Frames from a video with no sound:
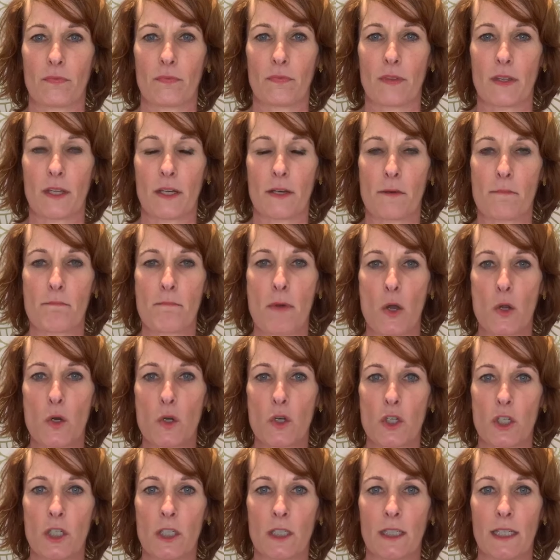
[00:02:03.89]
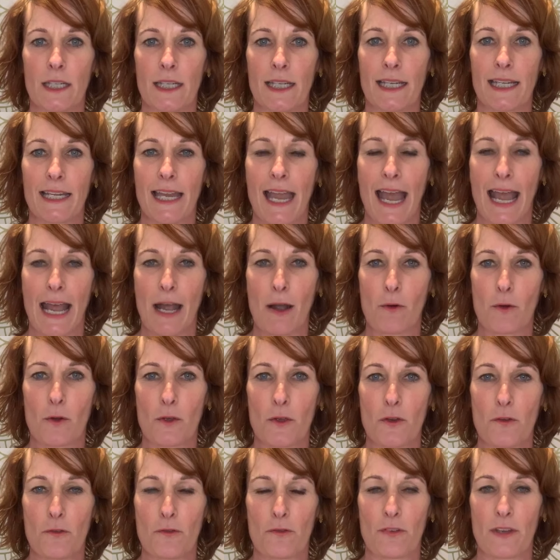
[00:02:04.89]
And emotionally, how are
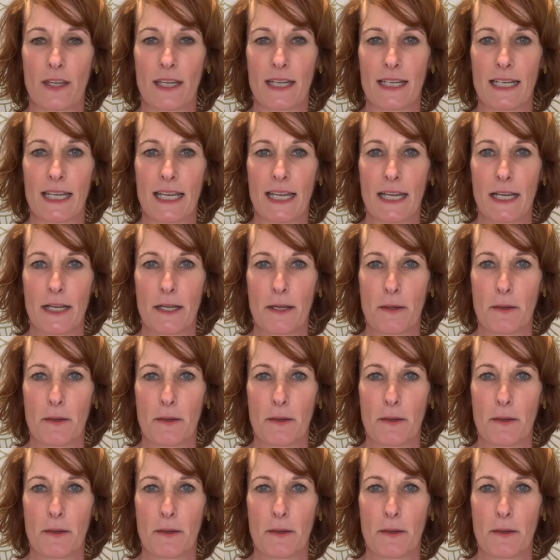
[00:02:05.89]
you feeling?